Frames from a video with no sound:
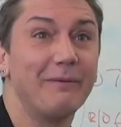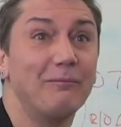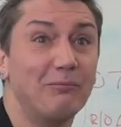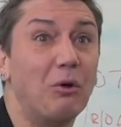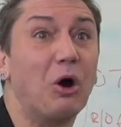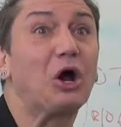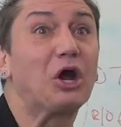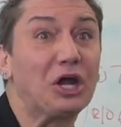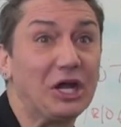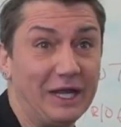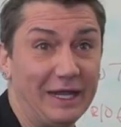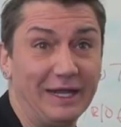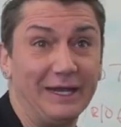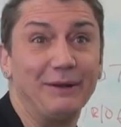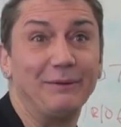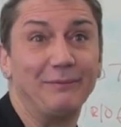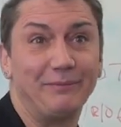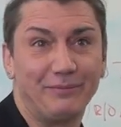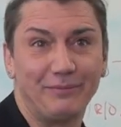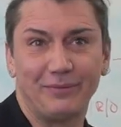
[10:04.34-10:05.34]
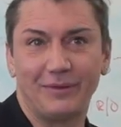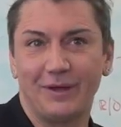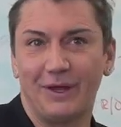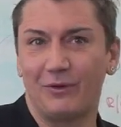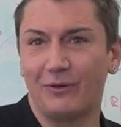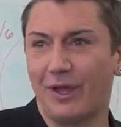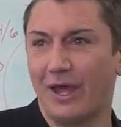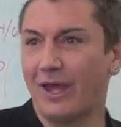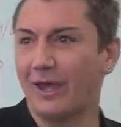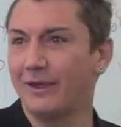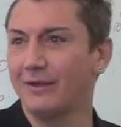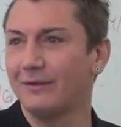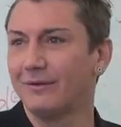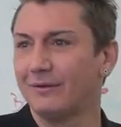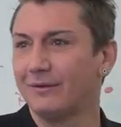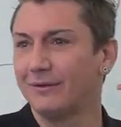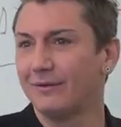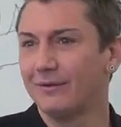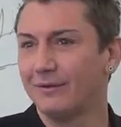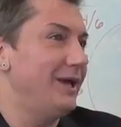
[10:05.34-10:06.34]
Marketing. Okay?
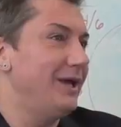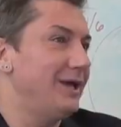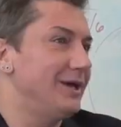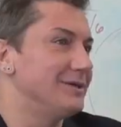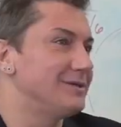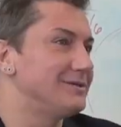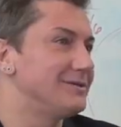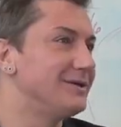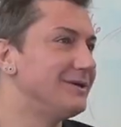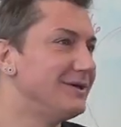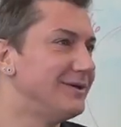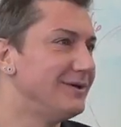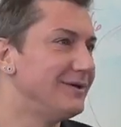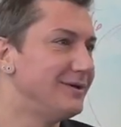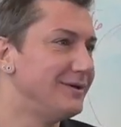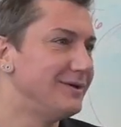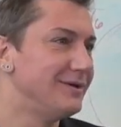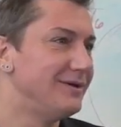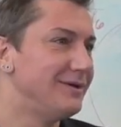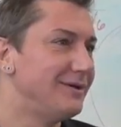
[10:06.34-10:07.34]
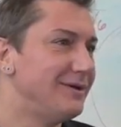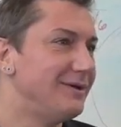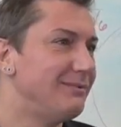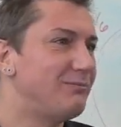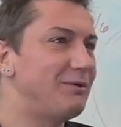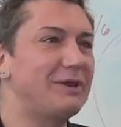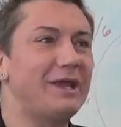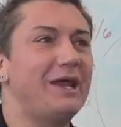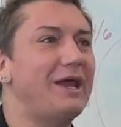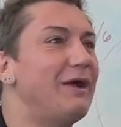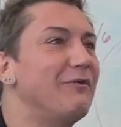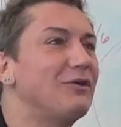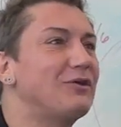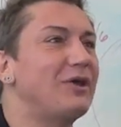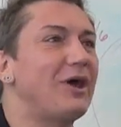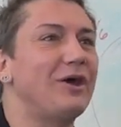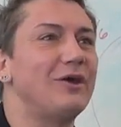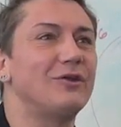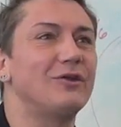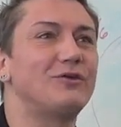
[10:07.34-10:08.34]
It is. But they never
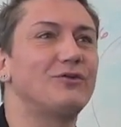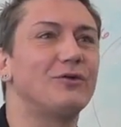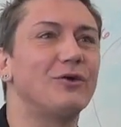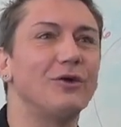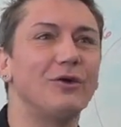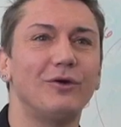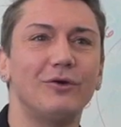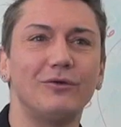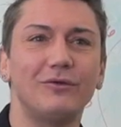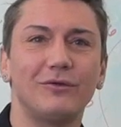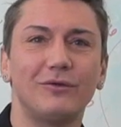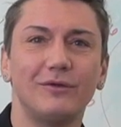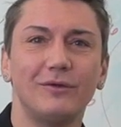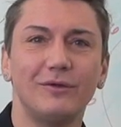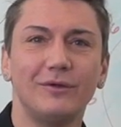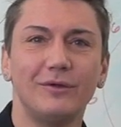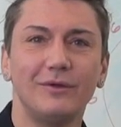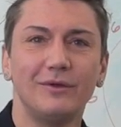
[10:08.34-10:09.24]
tell you the truth.